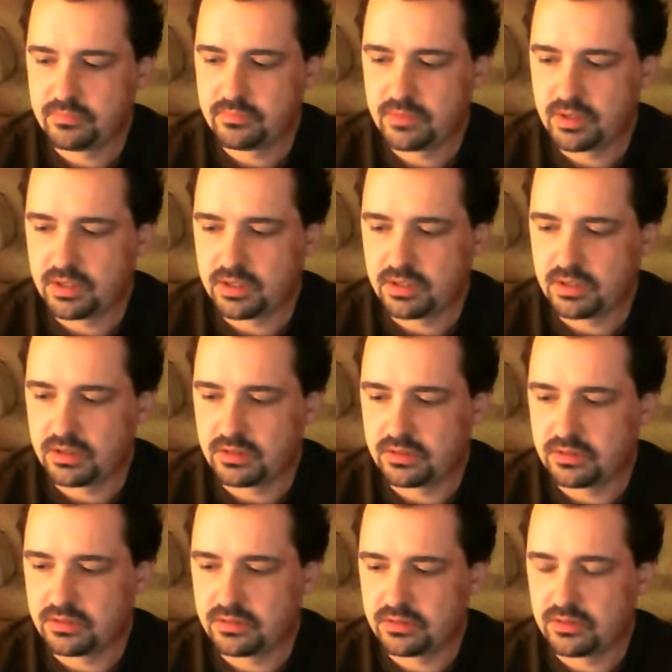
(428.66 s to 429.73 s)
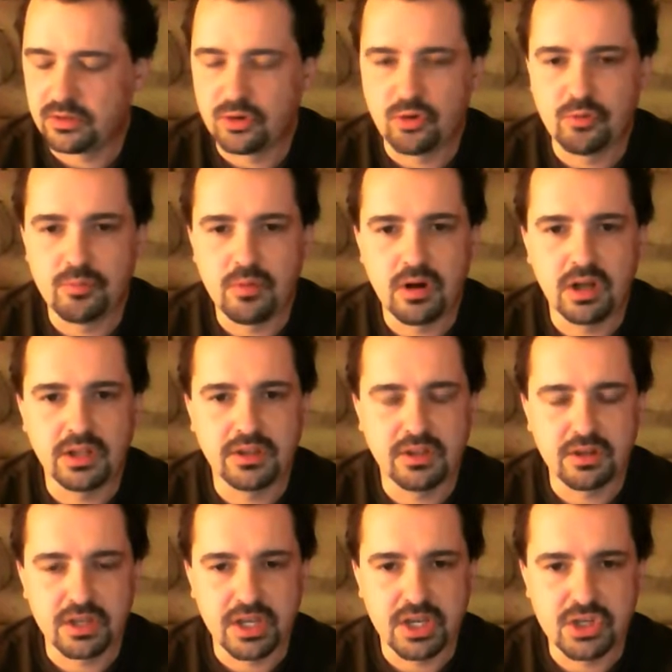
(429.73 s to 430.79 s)
and you don't mind the
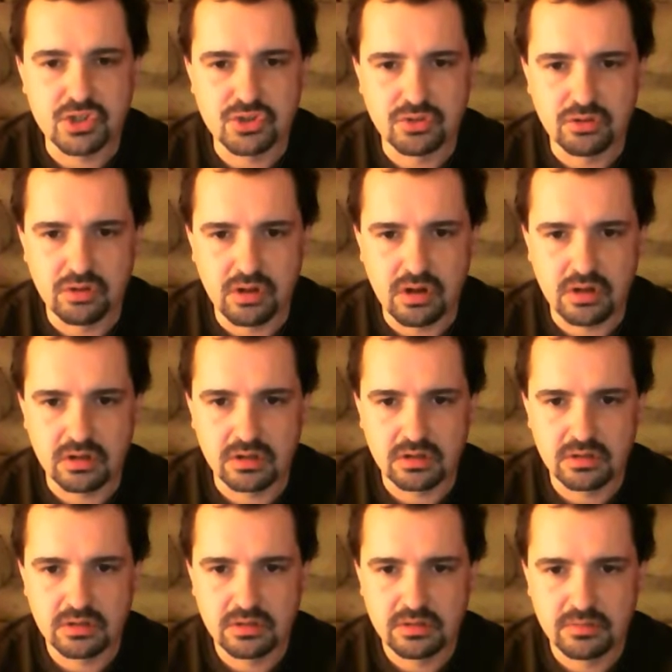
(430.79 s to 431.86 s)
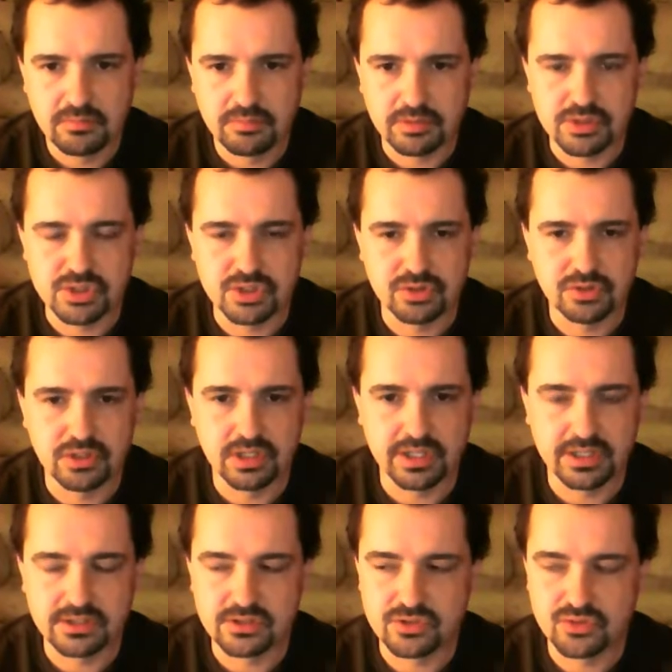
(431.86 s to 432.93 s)
occasional lager, but you'd like
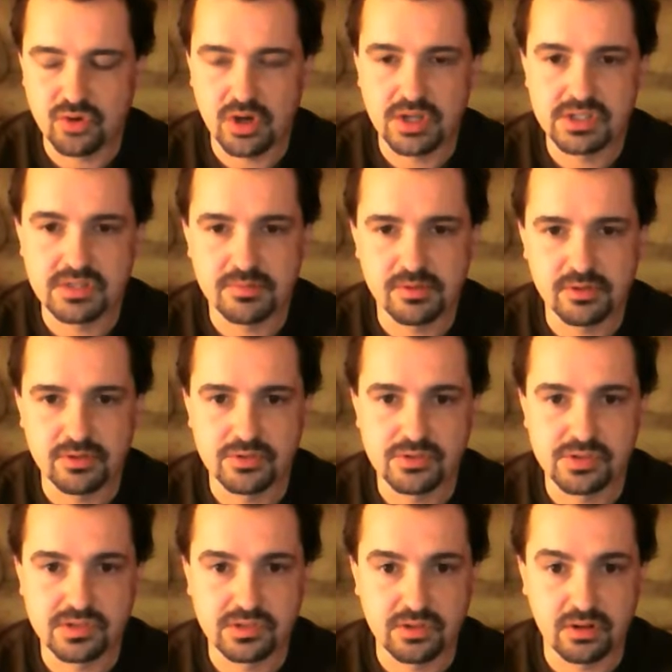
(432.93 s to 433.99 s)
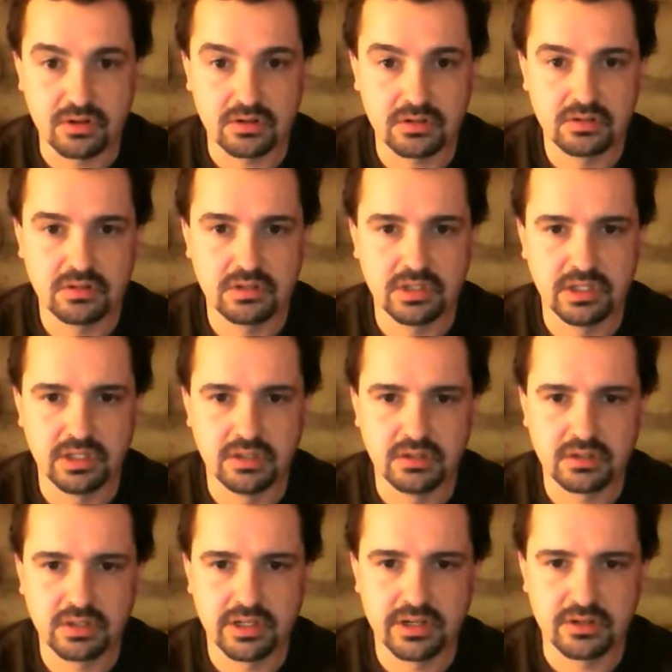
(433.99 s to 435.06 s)
to try some of those dark ale
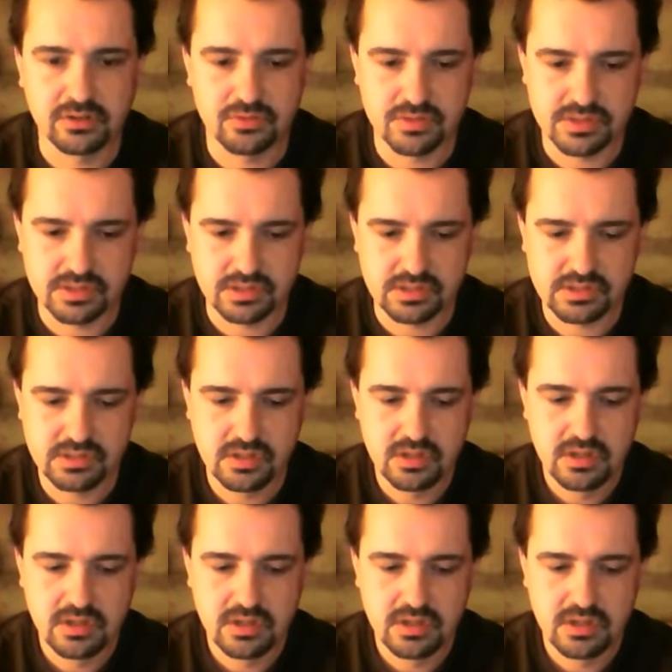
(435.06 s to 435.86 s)
characteristics,